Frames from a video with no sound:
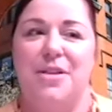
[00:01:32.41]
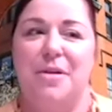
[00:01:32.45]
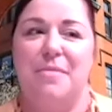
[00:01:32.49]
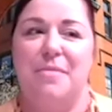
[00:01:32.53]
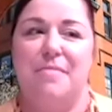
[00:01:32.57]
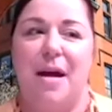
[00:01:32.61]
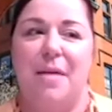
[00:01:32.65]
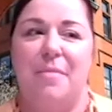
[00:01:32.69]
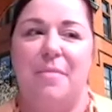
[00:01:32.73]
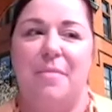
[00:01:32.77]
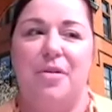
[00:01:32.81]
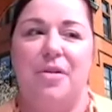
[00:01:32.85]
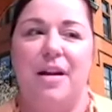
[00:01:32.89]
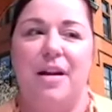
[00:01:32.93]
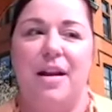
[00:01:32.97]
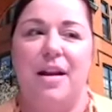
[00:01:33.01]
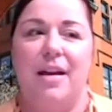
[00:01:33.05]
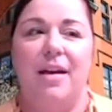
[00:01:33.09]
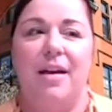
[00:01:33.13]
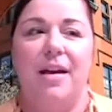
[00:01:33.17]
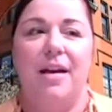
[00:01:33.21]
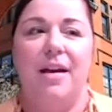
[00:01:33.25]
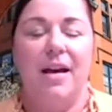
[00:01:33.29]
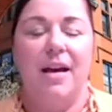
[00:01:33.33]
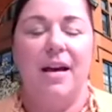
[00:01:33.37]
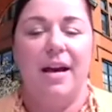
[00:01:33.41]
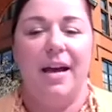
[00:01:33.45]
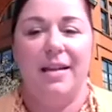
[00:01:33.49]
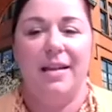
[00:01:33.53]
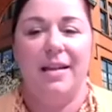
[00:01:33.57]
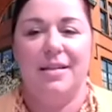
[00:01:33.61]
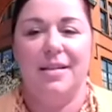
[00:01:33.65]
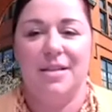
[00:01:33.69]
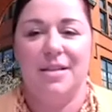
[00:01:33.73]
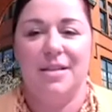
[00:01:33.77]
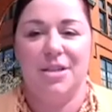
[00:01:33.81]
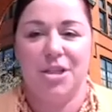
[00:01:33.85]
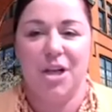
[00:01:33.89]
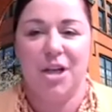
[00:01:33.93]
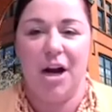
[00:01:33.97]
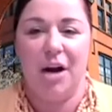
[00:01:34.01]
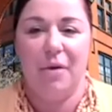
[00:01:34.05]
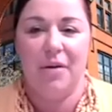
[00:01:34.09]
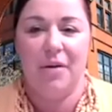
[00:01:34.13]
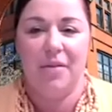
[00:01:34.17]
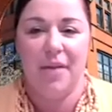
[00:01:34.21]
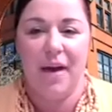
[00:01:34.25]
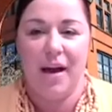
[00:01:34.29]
memory and share with